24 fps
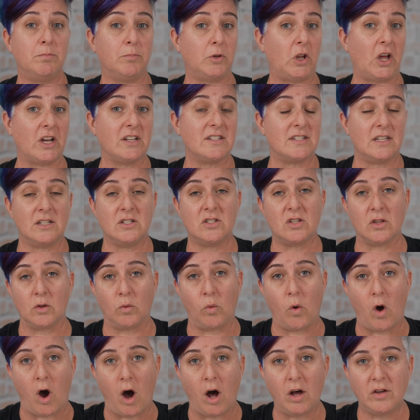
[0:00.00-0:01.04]
plugs into the
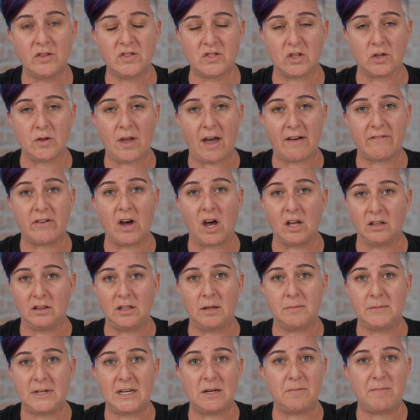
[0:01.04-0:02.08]
wall, so you have
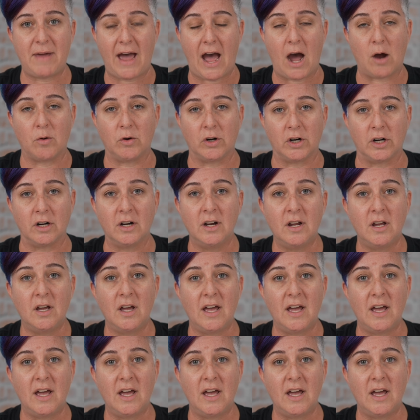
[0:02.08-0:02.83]
unlimited power.